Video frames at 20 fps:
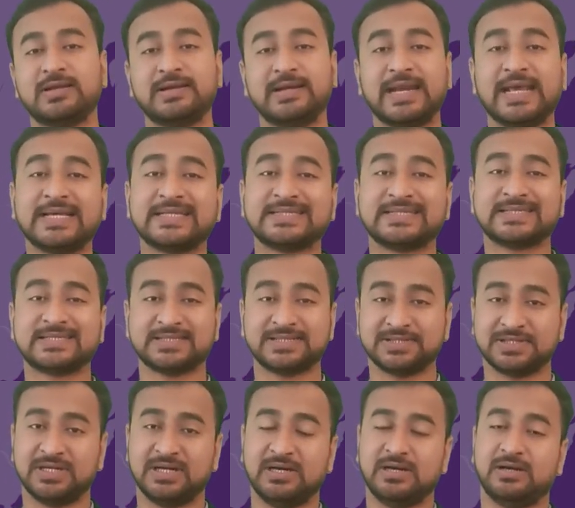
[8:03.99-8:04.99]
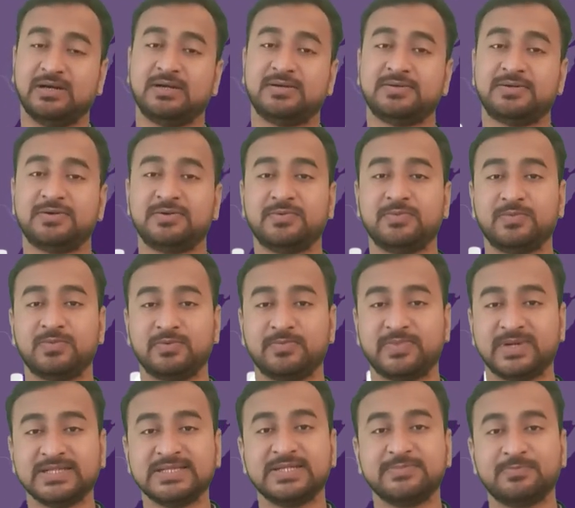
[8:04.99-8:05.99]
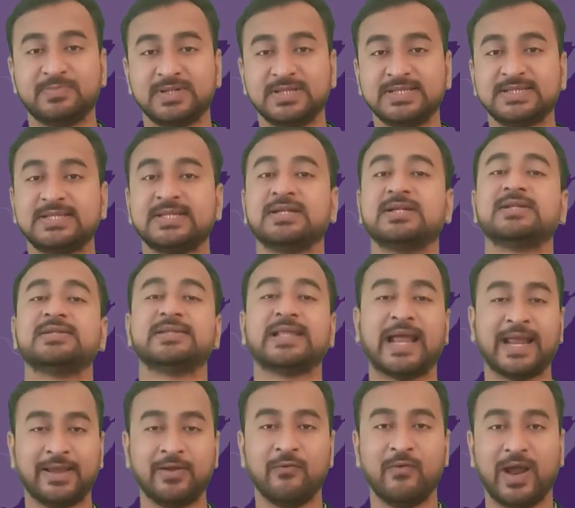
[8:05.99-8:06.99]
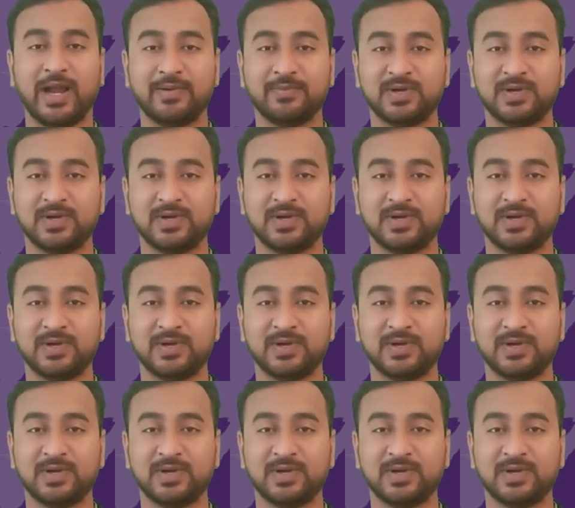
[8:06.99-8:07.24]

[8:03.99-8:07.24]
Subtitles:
next principles. Thank you very